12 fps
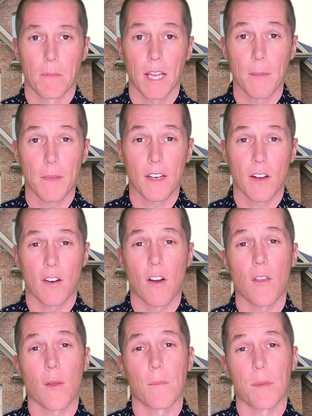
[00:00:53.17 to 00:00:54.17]
Blame it on
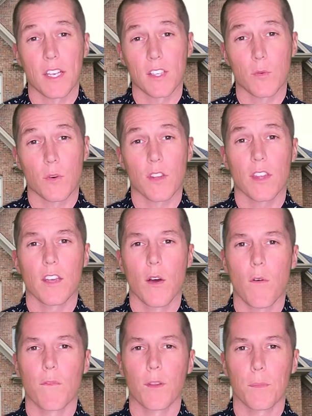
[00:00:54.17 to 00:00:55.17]
all the binge-worthy
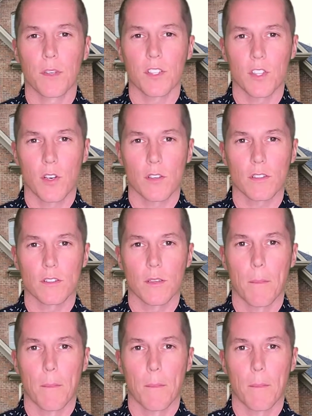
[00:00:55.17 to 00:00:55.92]
home flipping shows,